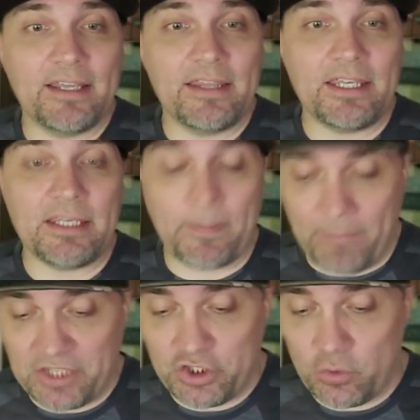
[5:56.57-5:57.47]
the
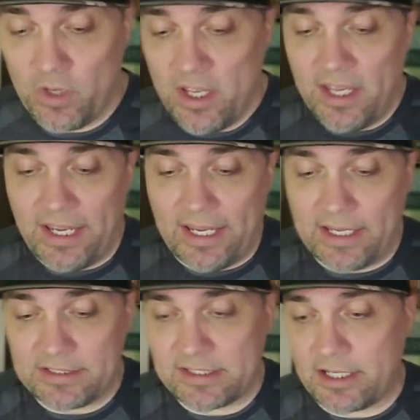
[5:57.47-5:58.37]
menu.
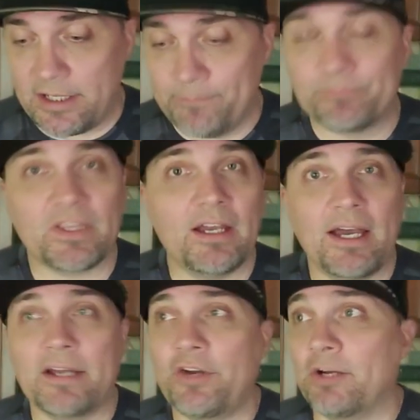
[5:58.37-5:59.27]
And uh,
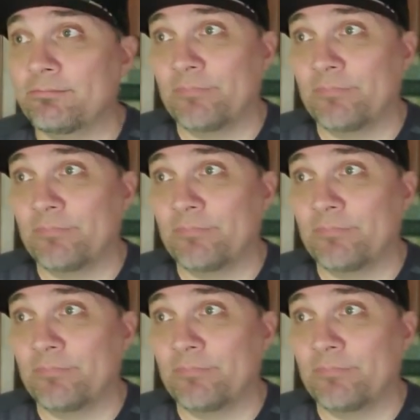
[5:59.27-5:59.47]
I don't know.